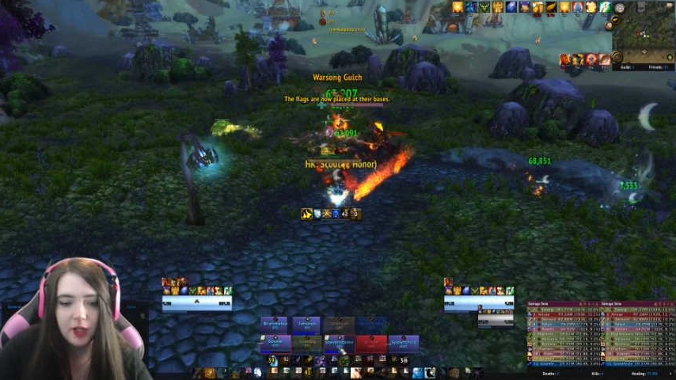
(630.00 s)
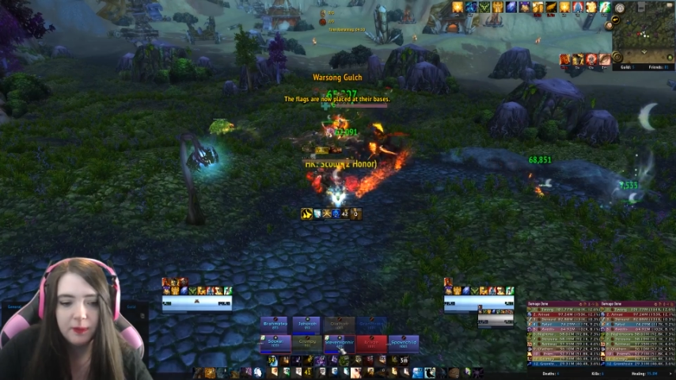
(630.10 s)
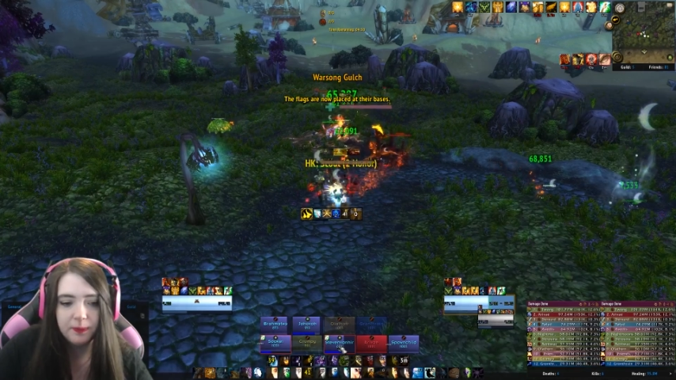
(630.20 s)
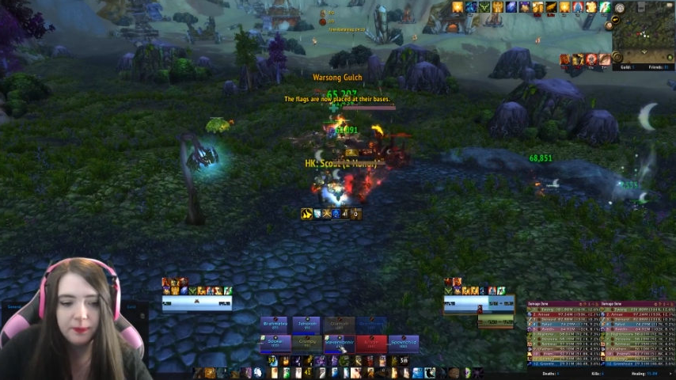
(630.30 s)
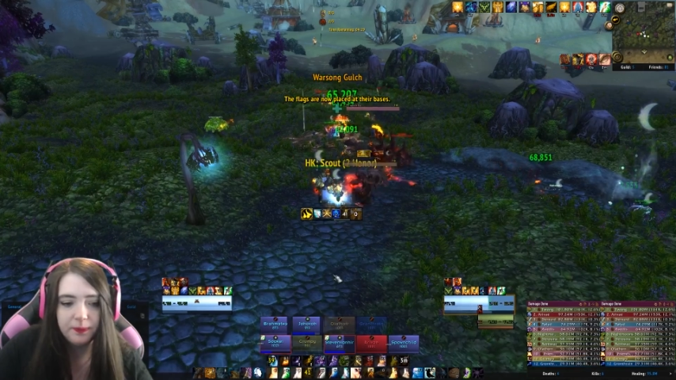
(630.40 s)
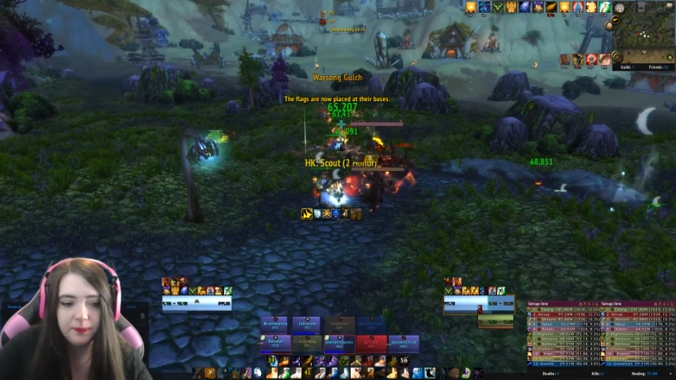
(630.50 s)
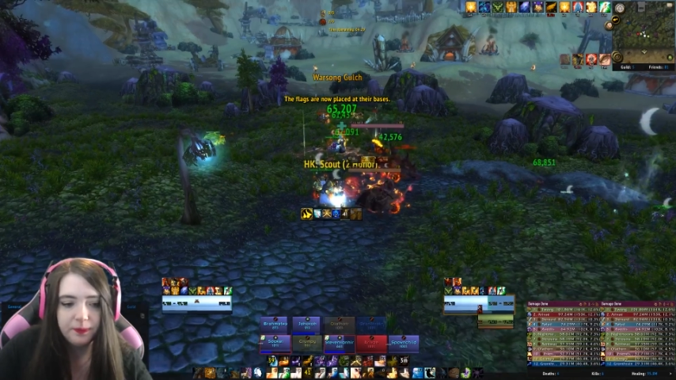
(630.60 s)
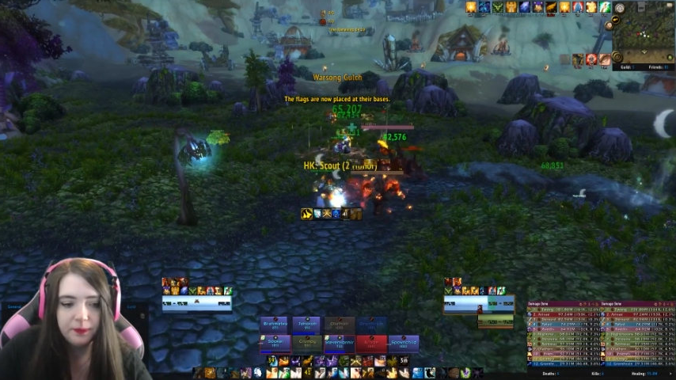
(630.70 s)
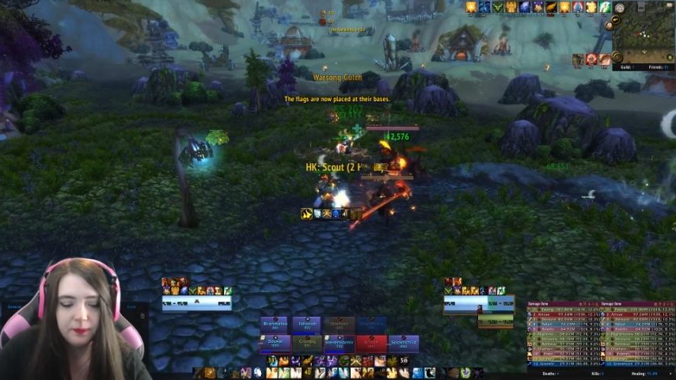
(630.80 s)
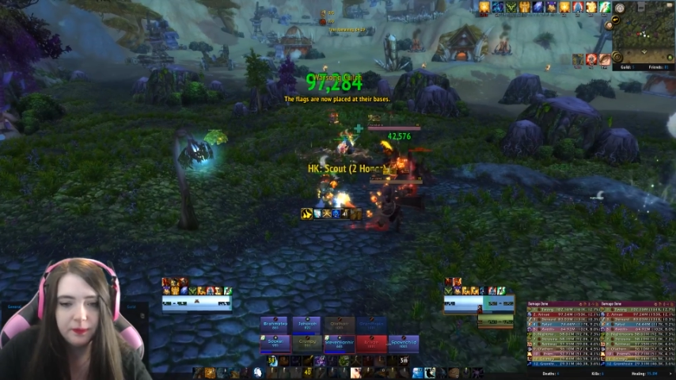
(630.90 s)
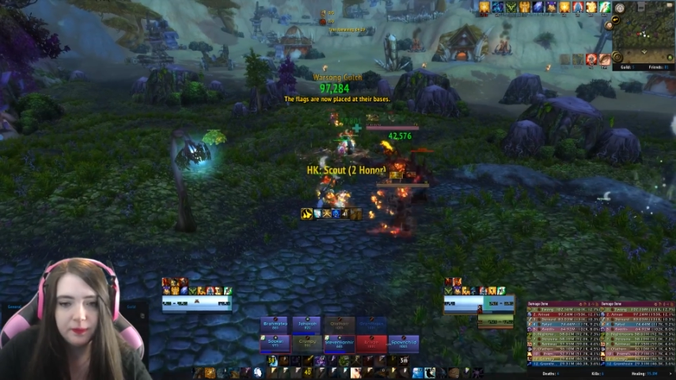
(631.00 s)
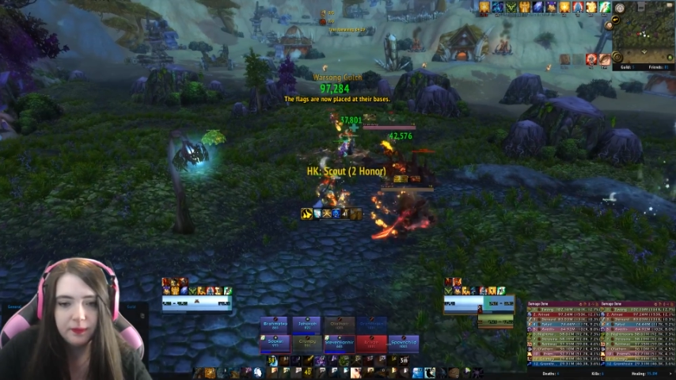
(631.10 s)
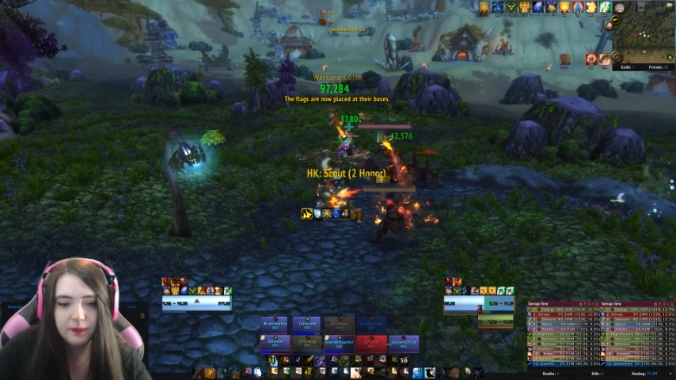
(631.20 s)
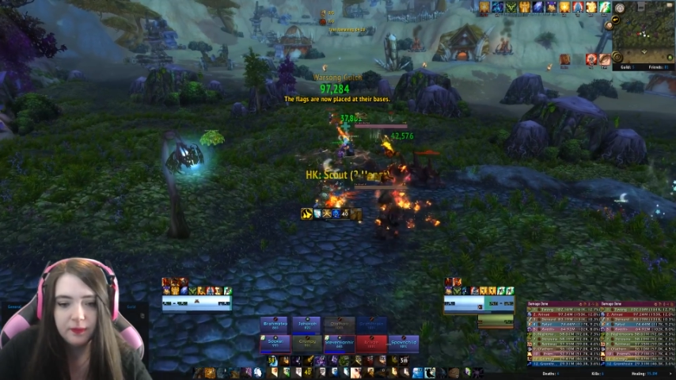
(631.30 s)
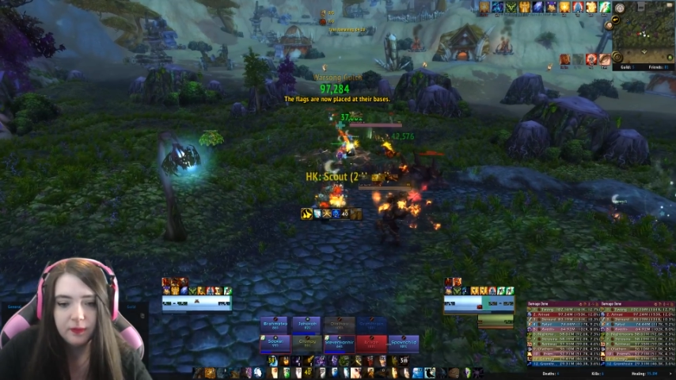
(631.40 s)
Yep.
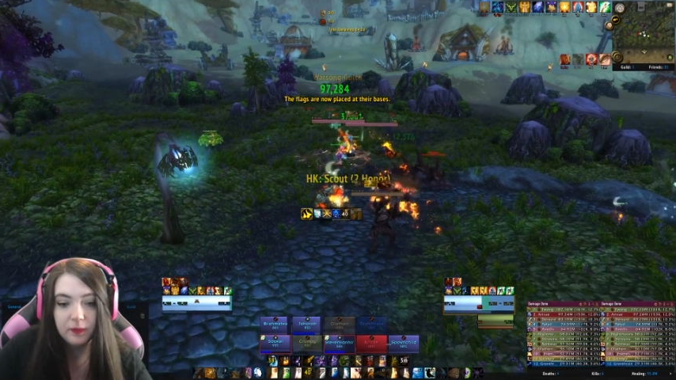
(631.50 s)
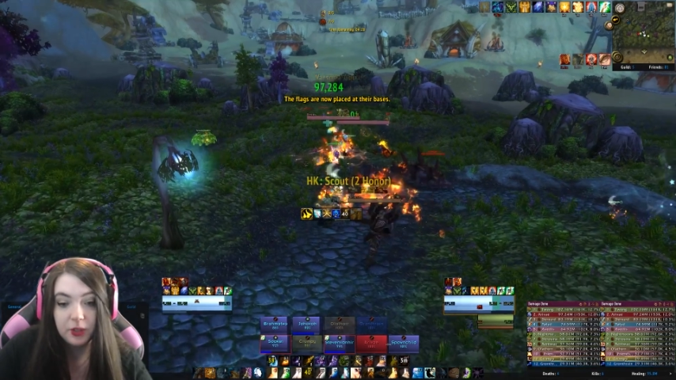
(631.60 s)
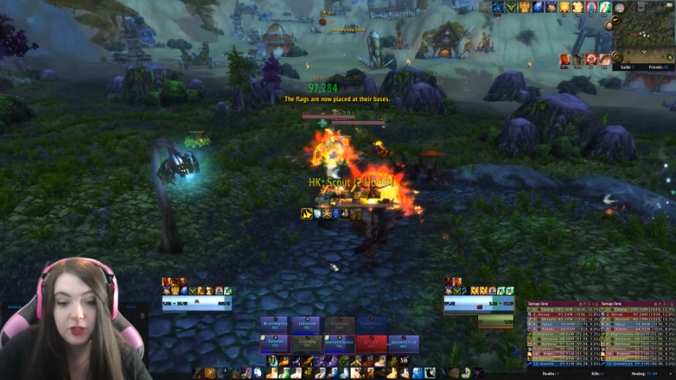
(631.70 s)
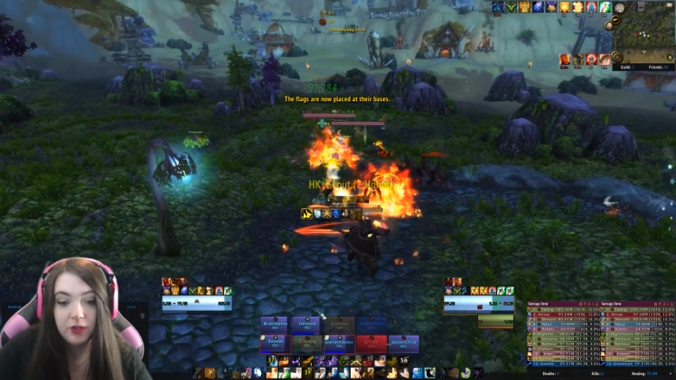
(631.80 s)
We